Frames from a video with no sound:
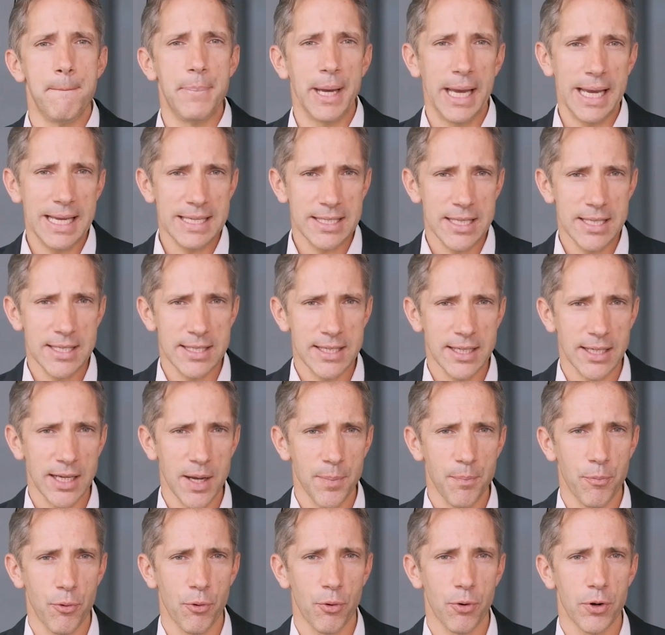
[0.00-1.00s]
based in
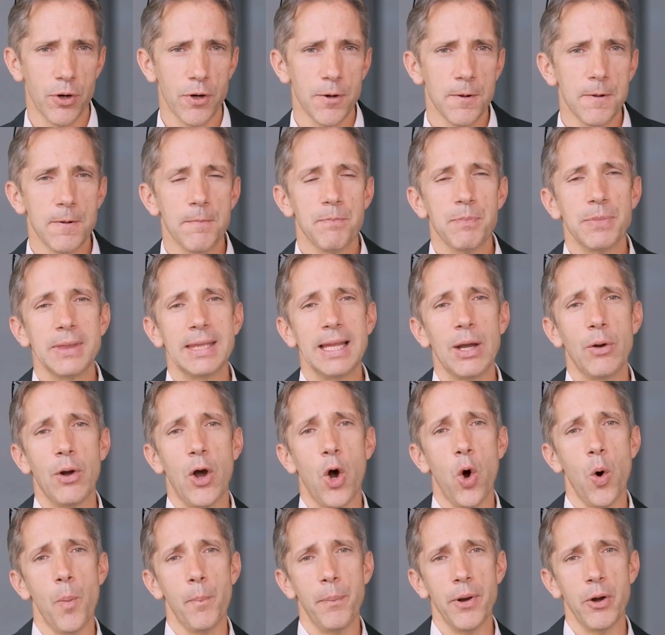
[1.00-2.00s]
Singapore. They
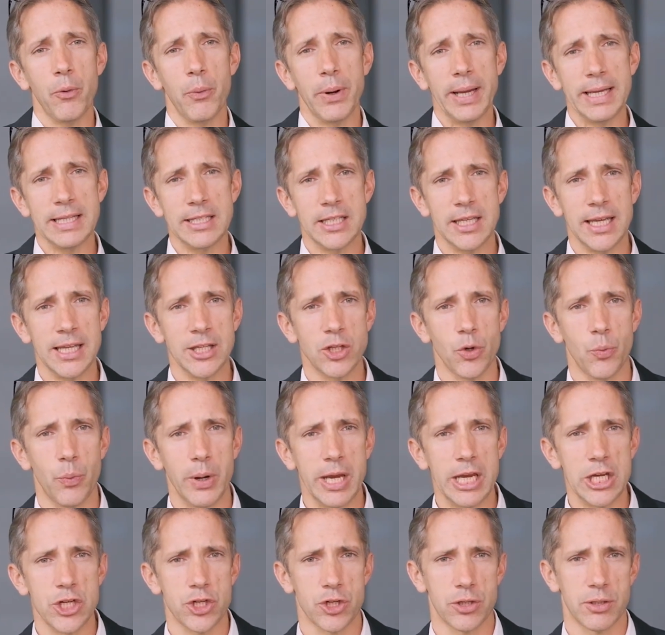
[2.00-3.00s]
operate in the
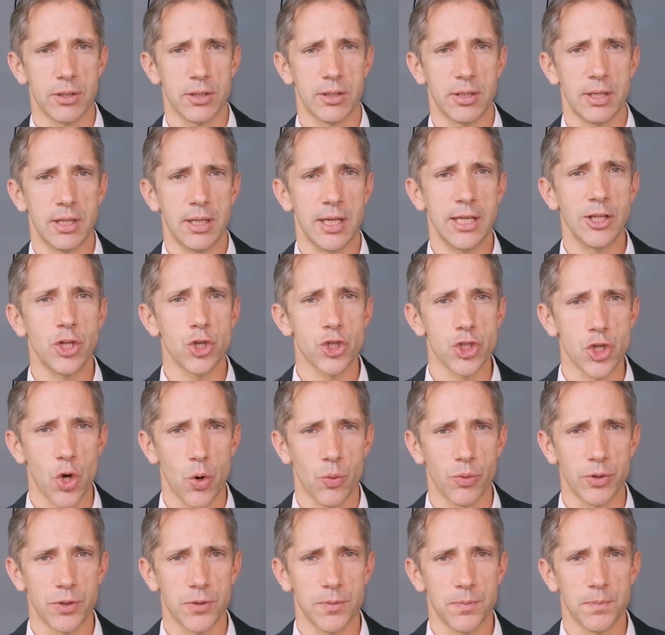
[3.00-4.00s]
region, in the
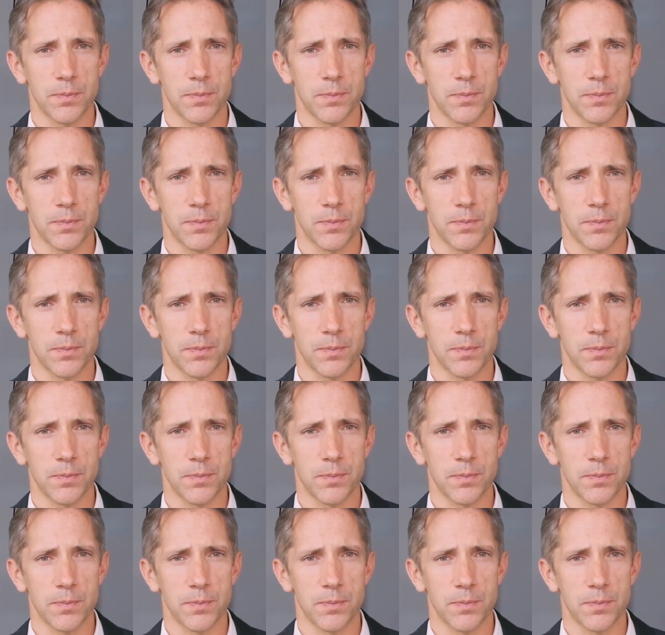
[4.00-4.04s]
zone.